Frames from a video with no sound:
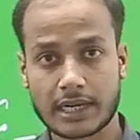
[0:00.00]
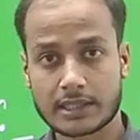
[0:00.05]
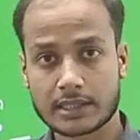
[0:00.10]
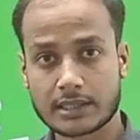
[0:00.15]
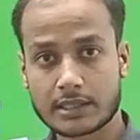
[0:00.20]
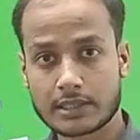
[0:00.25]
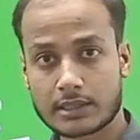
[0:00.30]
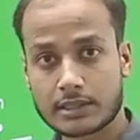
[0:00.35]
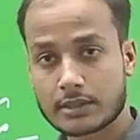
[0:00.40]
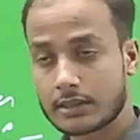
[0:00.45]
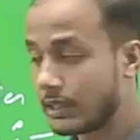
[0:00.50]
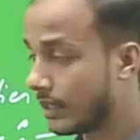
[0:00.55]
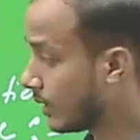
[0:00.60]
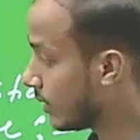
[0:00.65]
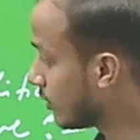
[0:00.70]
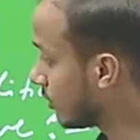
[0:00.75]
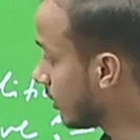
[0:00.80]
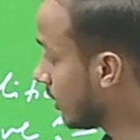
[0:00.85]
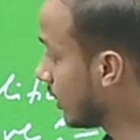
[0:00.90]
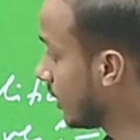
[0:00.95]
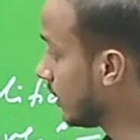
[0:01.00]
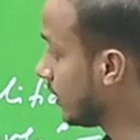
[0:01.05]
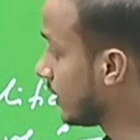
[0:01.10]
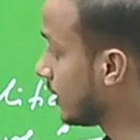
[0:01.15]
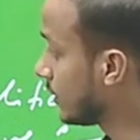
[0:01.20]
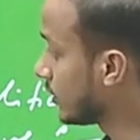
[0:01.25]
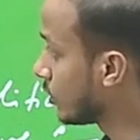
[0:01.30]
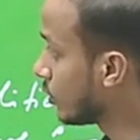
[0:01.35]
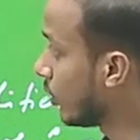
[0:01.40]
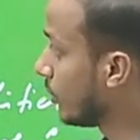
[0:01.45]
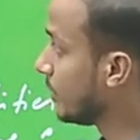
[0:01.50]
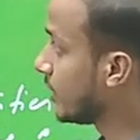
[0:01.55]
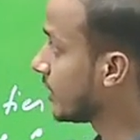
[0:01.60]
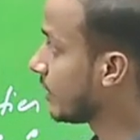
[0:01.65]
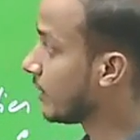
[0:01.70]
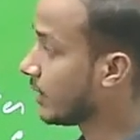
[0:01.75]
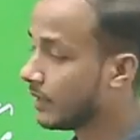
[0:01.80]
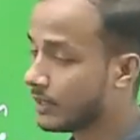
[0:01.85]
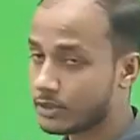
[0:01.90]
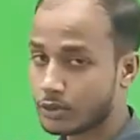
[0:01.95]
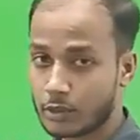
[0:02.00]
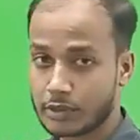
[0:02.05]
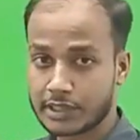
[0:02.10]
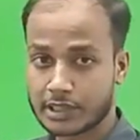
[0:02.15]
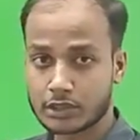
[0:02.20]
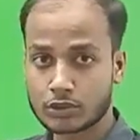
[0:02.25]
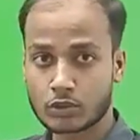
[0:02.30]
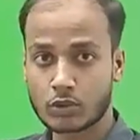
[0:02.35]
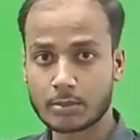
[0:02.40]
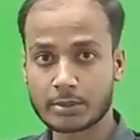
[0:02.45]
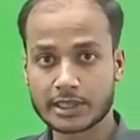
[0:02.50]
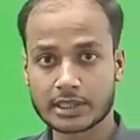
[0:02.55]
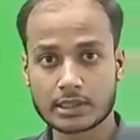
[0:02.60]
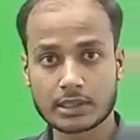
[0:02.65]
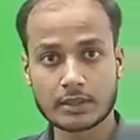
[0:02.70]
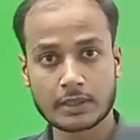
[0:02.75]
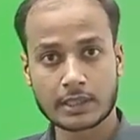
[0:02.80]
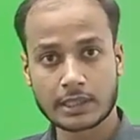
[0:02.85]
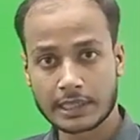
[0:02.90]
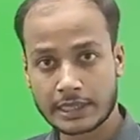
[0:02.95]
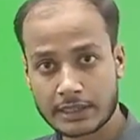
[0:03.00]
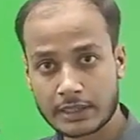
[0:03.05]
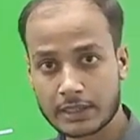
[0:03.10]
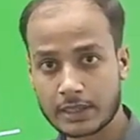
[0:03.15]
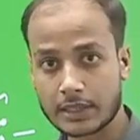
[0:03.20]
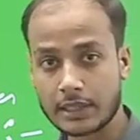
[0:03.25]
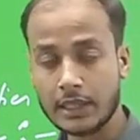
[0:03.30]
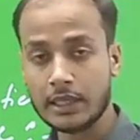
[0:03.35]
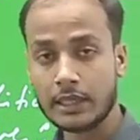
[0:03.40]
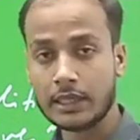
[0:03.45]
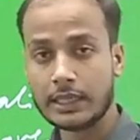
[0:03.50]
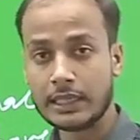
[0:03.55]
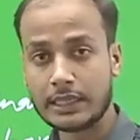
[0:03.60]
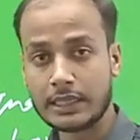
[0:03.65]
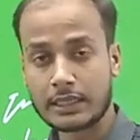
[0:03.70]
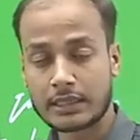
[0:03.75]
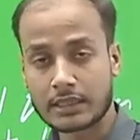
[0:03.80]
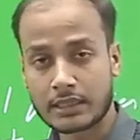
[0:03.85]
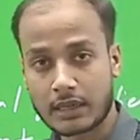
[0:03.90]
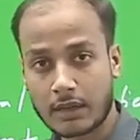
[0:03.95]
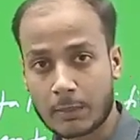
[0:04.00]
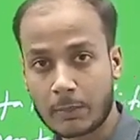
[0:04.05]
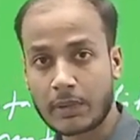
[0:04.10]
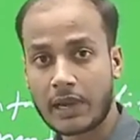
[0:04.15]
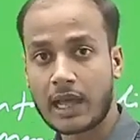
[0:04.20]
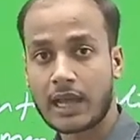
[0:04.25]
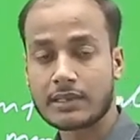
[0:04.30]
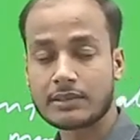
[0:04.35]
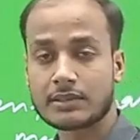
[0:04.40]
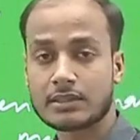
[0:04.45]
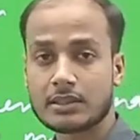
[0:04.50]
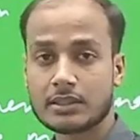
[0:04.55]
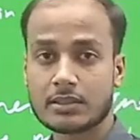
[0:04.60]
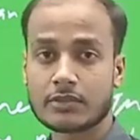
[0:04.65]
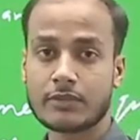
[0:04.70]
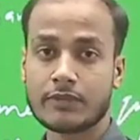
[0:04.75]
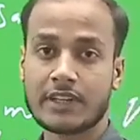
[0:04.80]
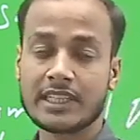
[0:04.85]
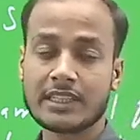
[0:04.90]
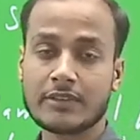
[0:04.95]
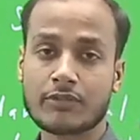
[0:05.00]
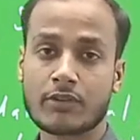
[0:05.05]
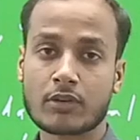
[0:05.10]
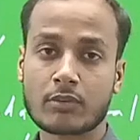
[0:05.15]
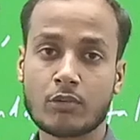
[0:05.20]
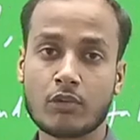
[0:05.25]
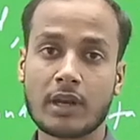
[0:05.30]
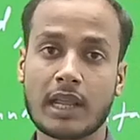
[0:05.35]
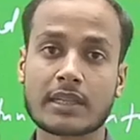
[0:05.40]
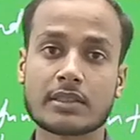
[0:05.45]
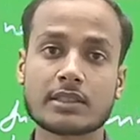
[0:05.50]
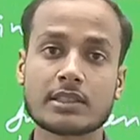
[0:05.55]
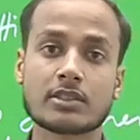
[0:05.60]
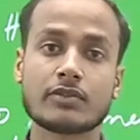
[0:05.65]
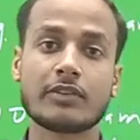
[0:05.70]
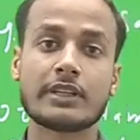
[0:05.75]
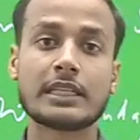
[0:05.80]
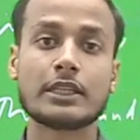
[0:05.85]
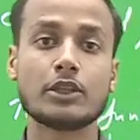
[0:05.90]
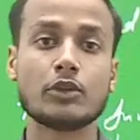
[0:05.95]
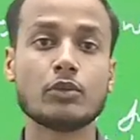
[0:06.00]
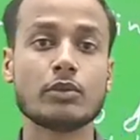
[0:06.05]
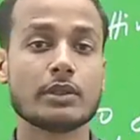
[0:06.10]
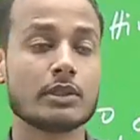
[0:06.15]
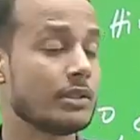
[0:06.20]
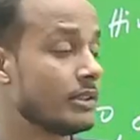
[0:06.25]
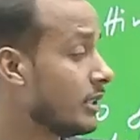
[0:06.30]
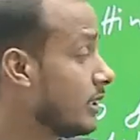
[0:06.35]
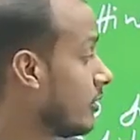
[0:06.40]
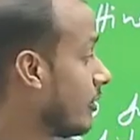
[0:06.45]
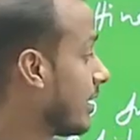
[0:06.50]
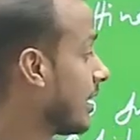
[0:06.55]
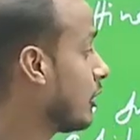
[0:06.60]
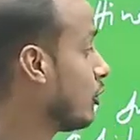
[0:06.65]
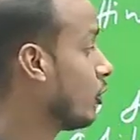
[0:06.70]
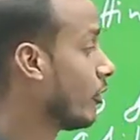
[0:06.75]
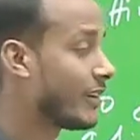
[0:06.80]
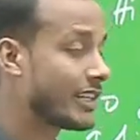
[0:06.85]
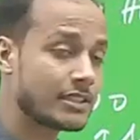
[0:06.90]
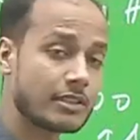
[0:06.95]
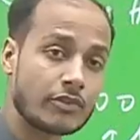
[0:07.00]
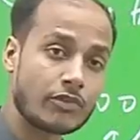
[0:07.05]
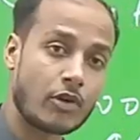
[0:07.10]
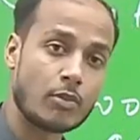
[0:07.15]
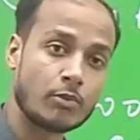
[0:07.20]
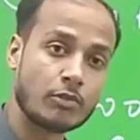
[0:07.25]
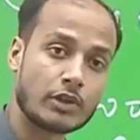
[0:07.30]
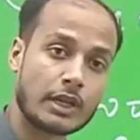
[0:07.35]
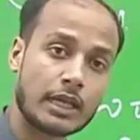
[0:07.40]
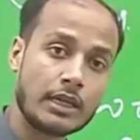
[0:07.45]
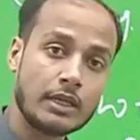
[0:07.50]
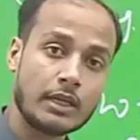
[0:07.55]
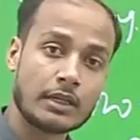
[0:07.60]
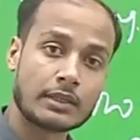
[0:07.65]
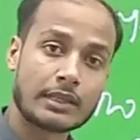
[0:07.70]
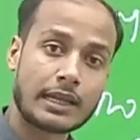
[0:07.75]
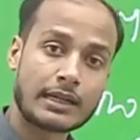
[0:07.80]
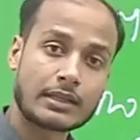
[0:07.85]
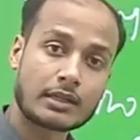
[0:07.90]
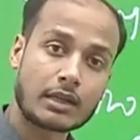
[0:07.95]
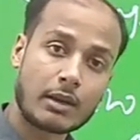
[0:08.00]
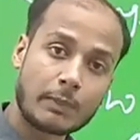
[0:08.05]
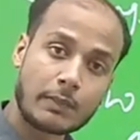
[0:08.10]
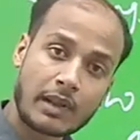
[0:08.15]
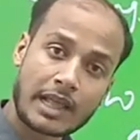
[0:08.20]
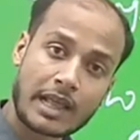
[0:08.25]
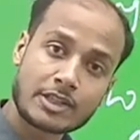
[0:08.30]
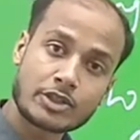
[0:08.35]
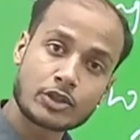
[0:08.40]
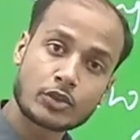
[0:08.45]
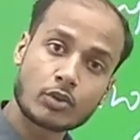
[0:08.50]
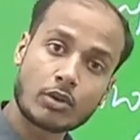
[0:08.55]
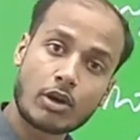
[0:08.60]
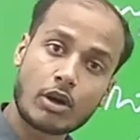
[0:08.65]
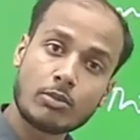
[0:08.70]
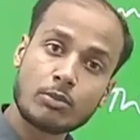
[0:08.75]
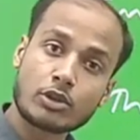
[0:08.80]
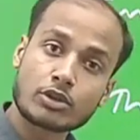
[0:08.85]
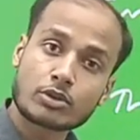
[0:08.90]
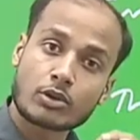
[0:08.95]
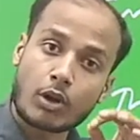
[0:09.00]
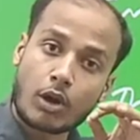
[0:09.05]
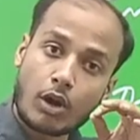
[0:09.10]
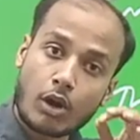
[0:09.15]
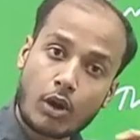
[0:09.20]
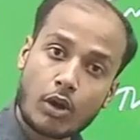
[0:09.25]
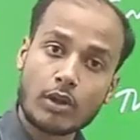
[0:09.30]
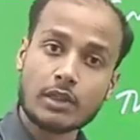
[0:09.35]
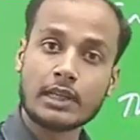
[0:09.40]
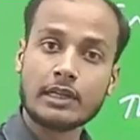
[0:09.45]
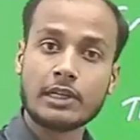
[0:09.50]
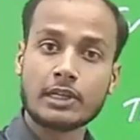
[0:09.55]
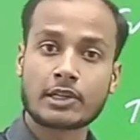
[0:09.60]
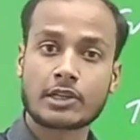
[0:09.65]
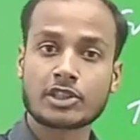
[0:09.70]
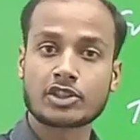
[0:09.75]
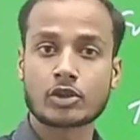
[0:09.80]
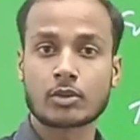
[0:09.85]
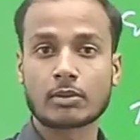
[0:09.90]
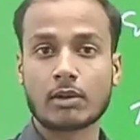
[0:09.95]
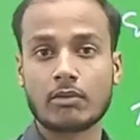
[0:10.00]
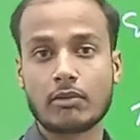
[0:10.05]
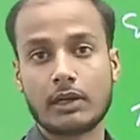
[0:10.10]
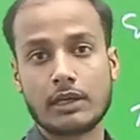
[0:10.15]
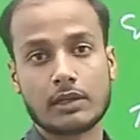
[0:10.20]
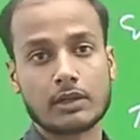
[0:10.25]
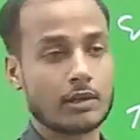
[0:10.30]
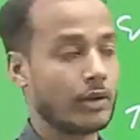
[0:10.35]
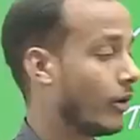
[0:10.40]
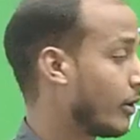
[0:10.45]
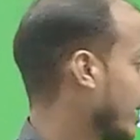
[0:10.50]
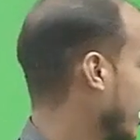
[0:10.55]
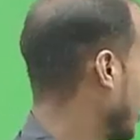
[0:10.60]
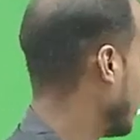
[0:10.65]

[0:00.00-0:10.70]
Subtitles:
it is there it is so with English or it is so with Hindi. It applies this very formula, this is very universal formula that applies to almost all the literature of the world. Okay,